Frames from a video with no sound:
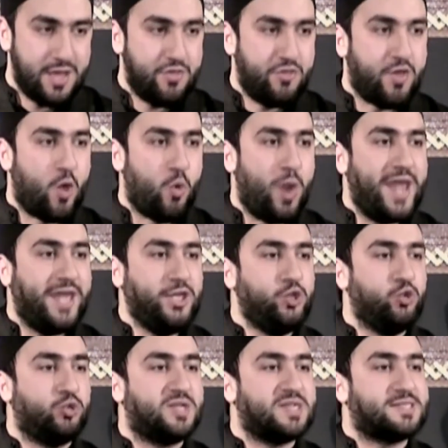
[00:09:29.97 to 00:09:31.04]
The way
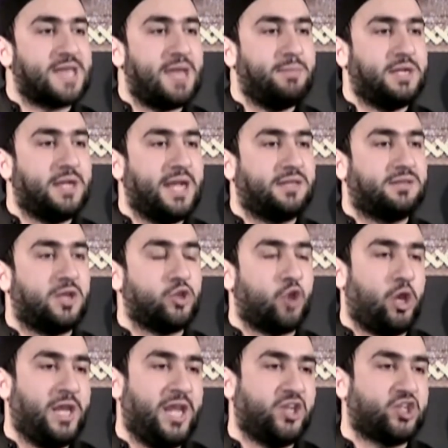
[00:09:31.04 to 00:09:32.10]
you disseminate the
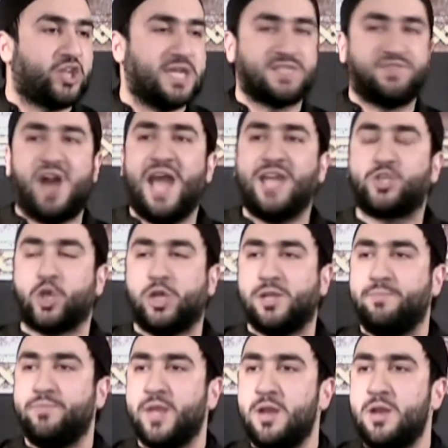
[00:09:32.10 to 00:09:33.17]
knowledge is
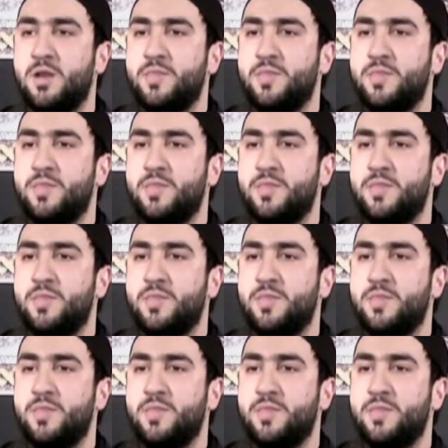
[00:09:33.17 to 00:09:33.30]
vital.